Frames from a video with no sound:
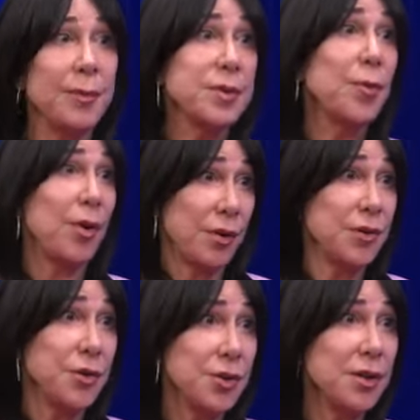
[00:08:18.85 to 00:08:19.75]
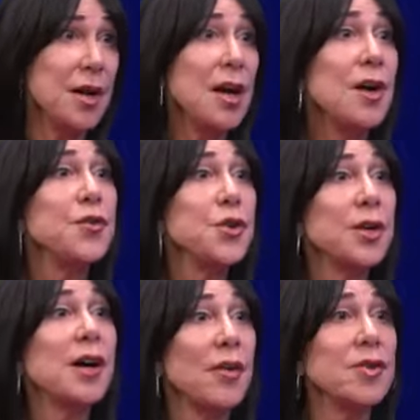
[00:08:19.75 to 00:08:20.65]
be part of the union, for you to
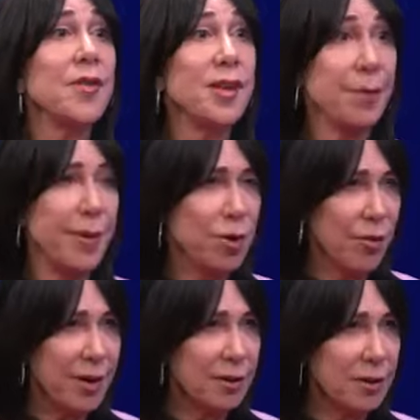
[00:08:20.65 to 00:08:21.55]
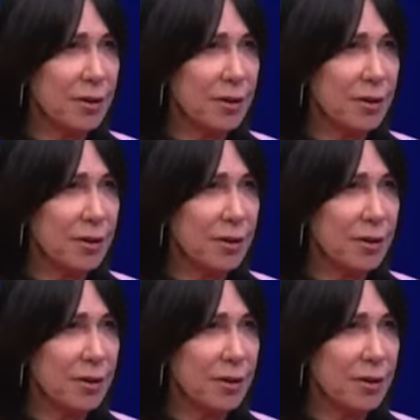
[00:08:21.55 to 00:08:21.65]
govern that they get paid right?